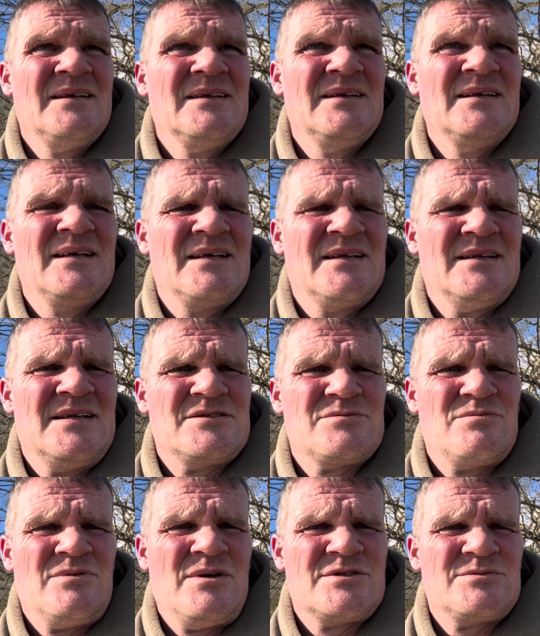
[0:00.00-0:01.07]
yeah, that's
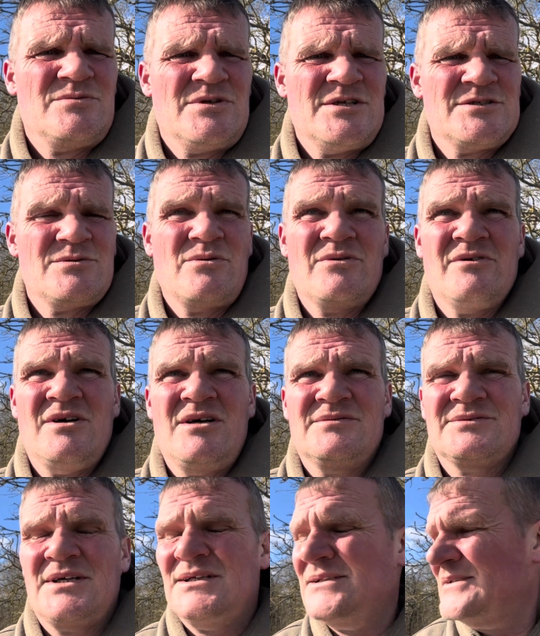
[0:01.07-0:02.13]
what we're after.